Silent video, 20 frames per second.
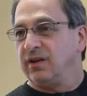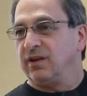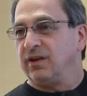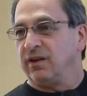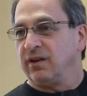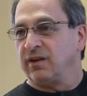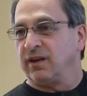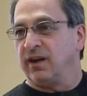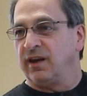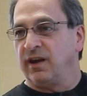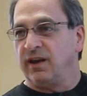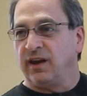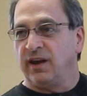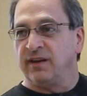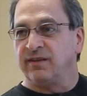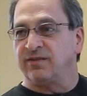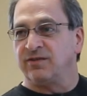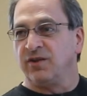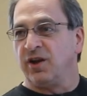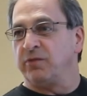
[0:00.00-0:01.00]
Okay,
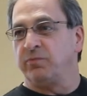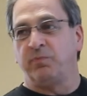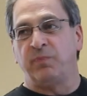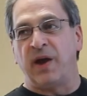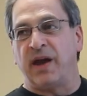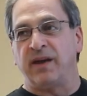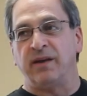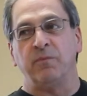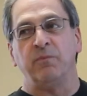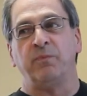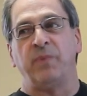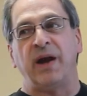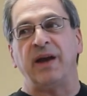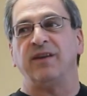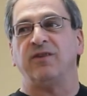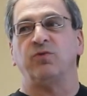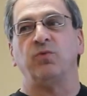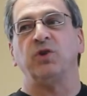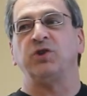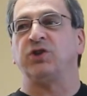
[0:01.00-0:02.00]
it's not
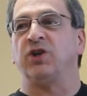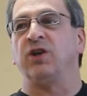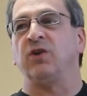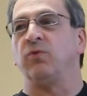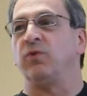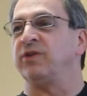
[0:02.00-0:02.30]
bank switching